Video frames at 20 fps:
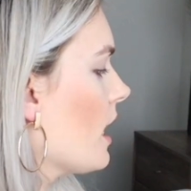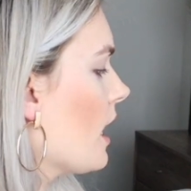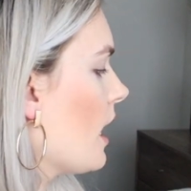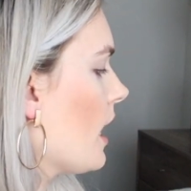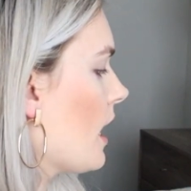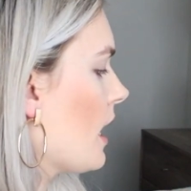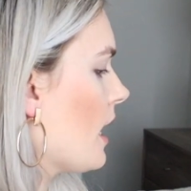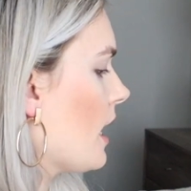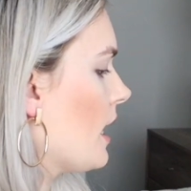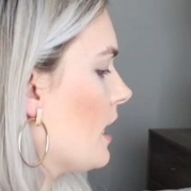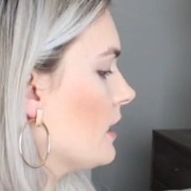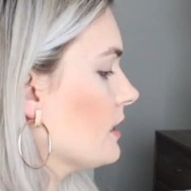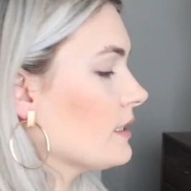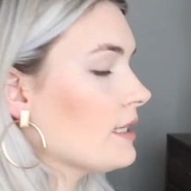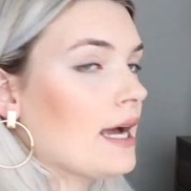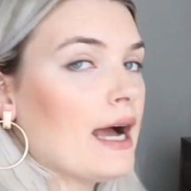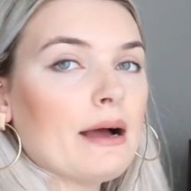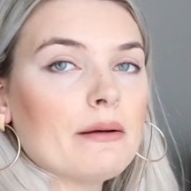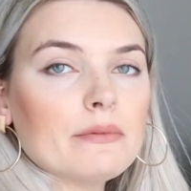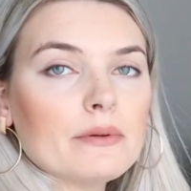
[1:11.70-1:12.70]
and
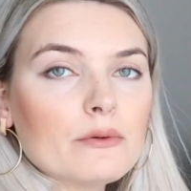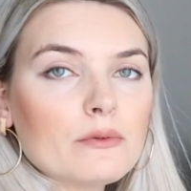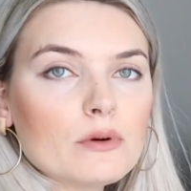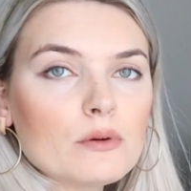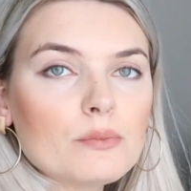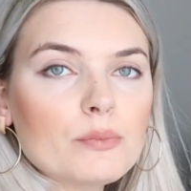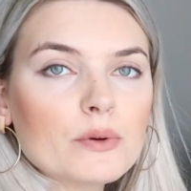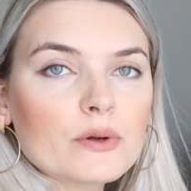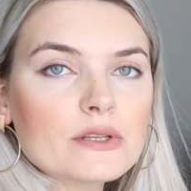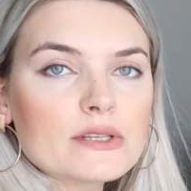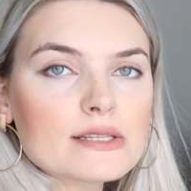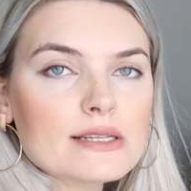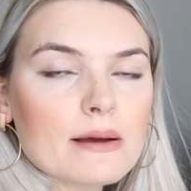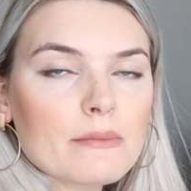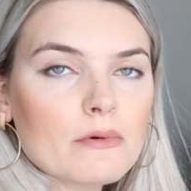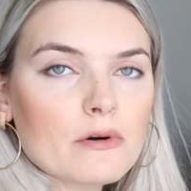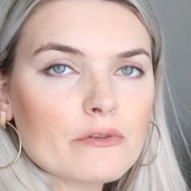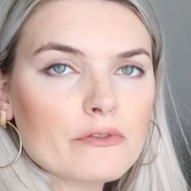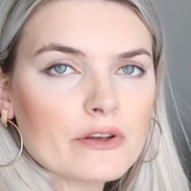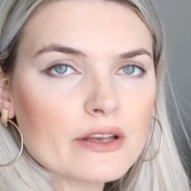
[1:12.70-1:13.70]
hubby will put
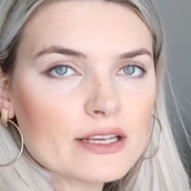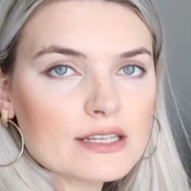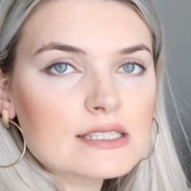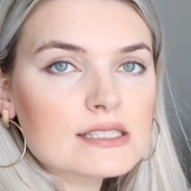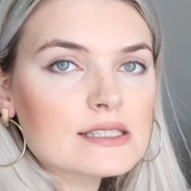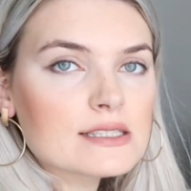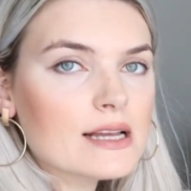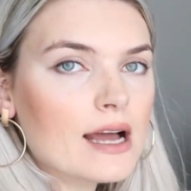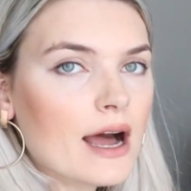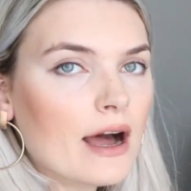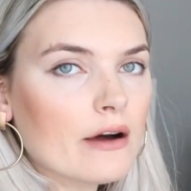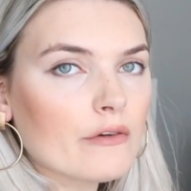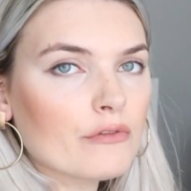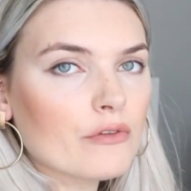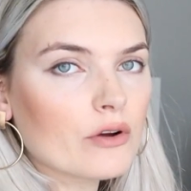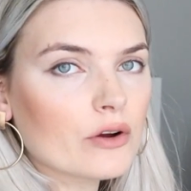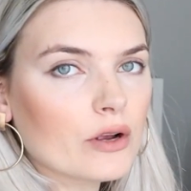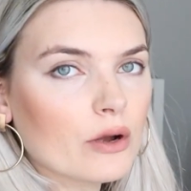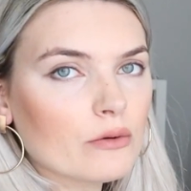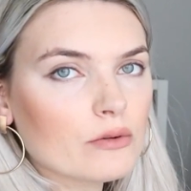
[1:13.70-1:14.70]
some of his stuff.
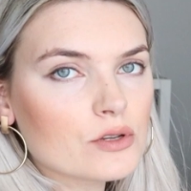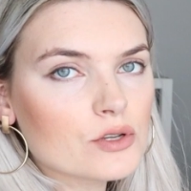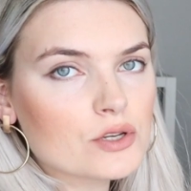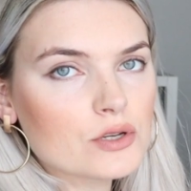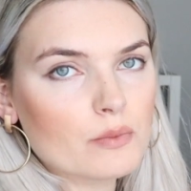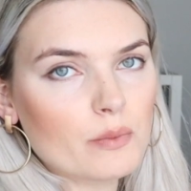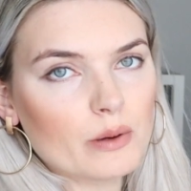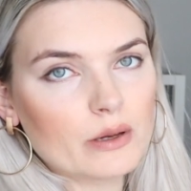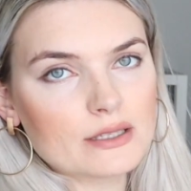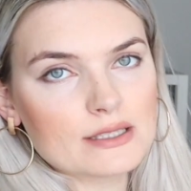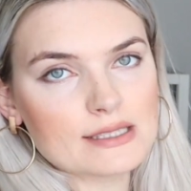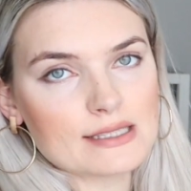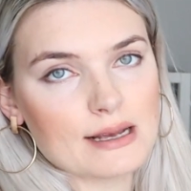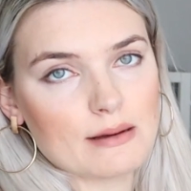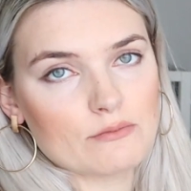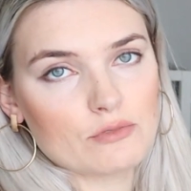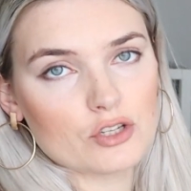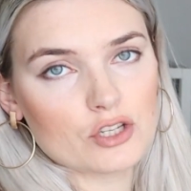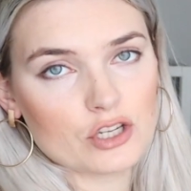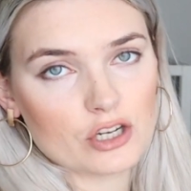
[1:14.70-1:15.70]
We're going to put
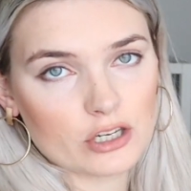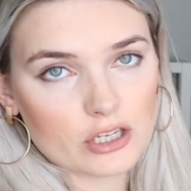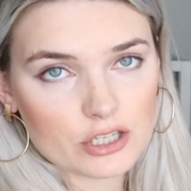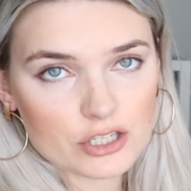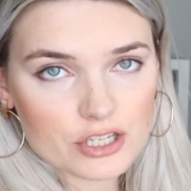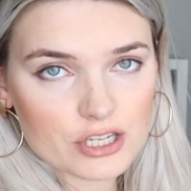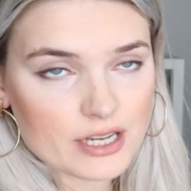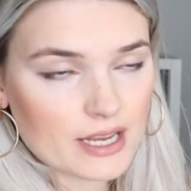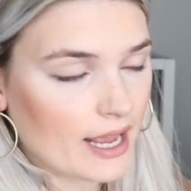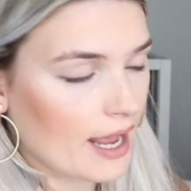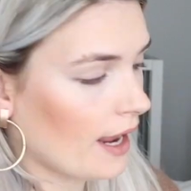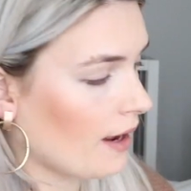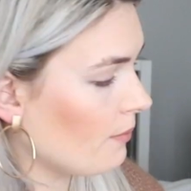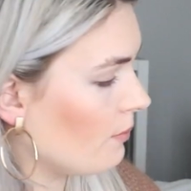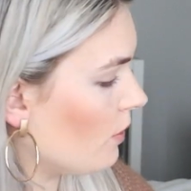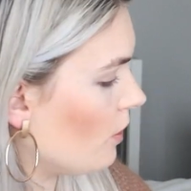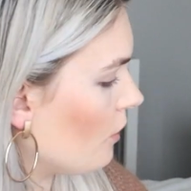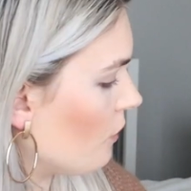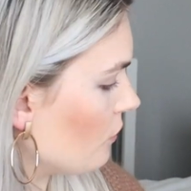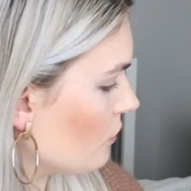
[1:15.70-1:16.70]
some charging
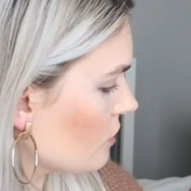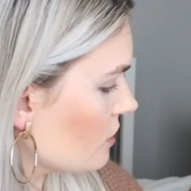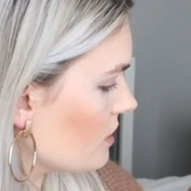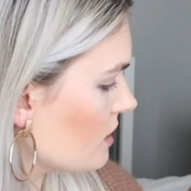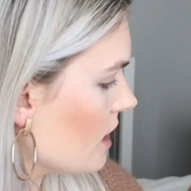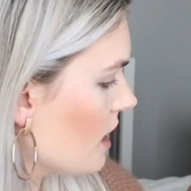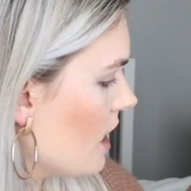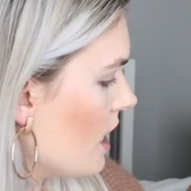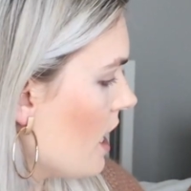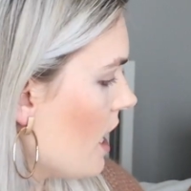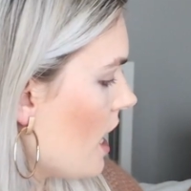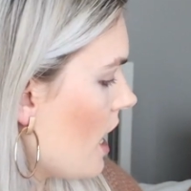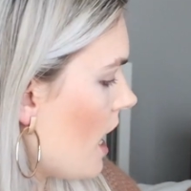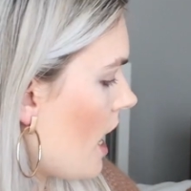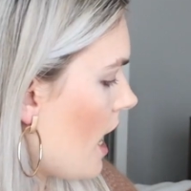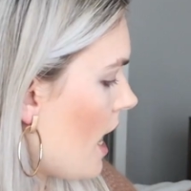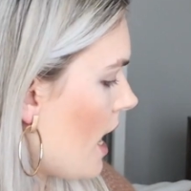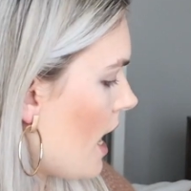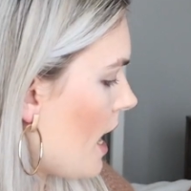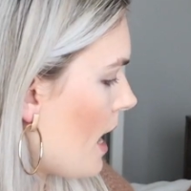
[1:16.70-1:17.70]
cables,
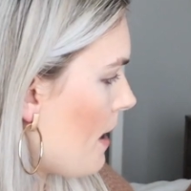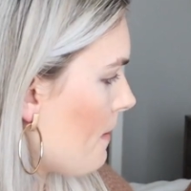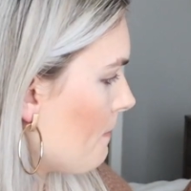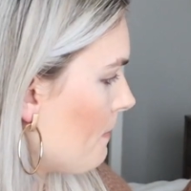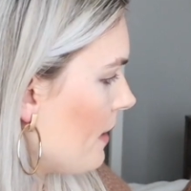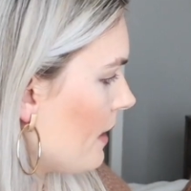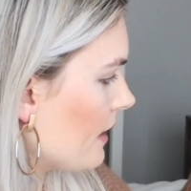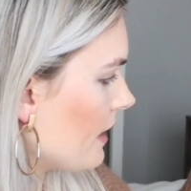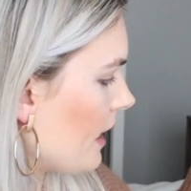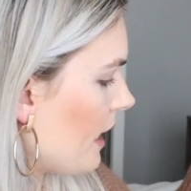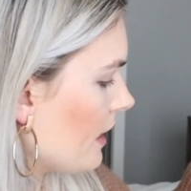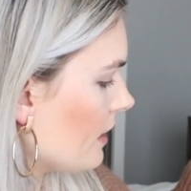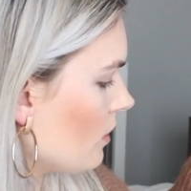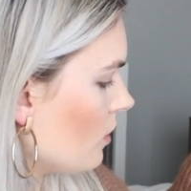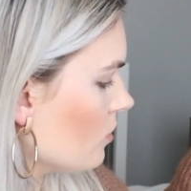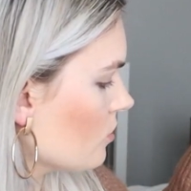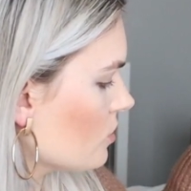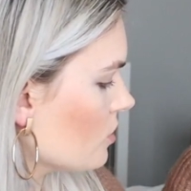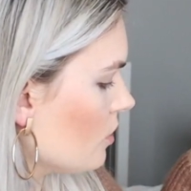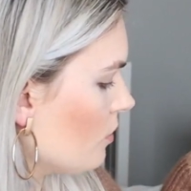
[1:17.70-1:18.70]
but I
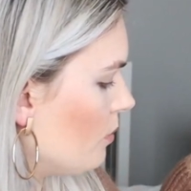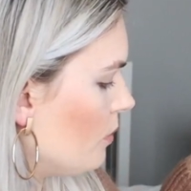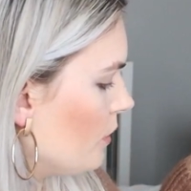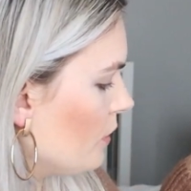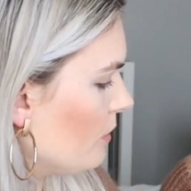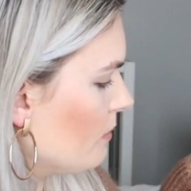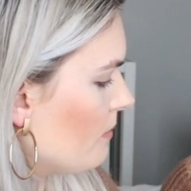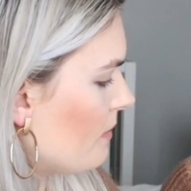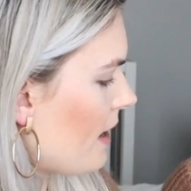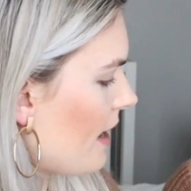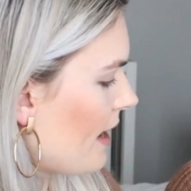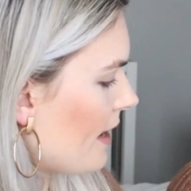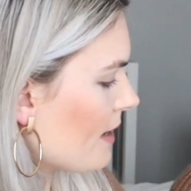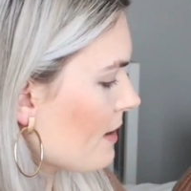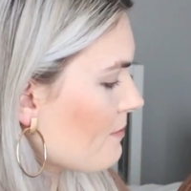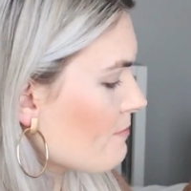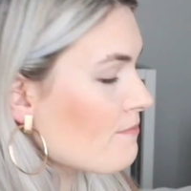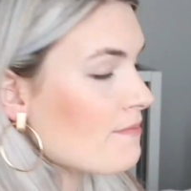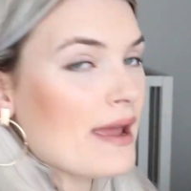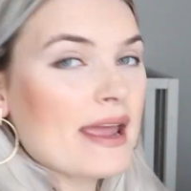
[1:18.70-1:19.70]
also put
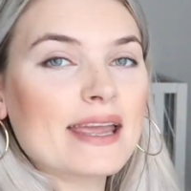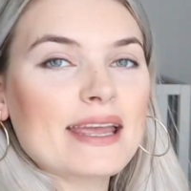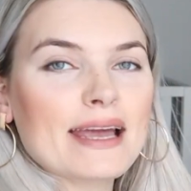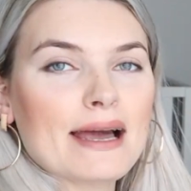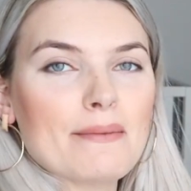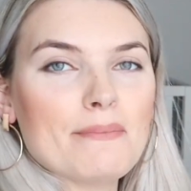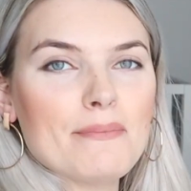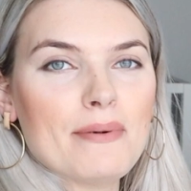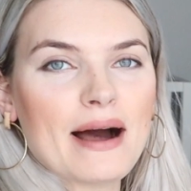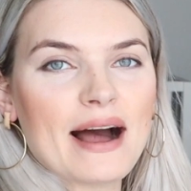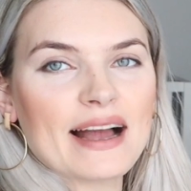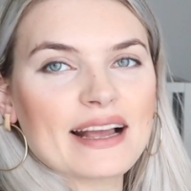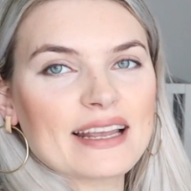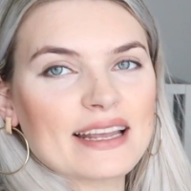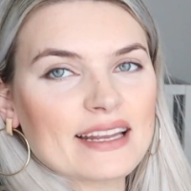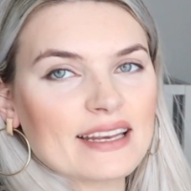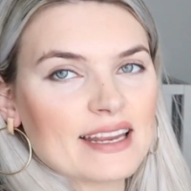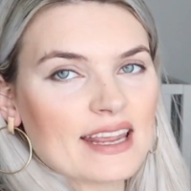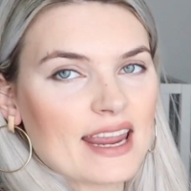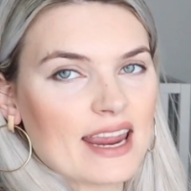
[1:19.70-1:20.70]
my makeup
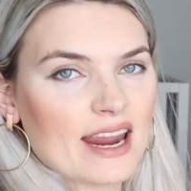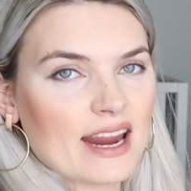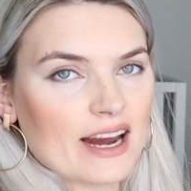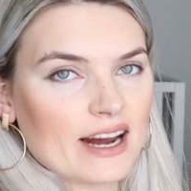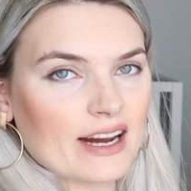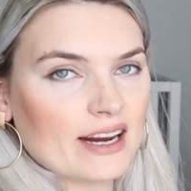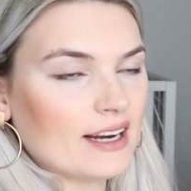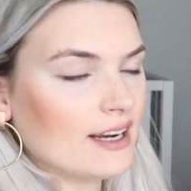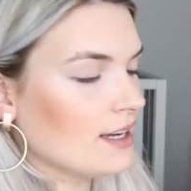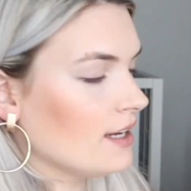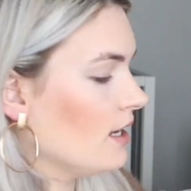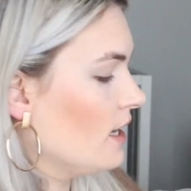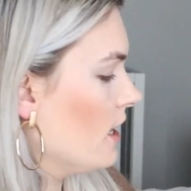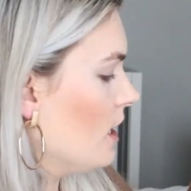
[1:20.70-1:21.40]
bag in here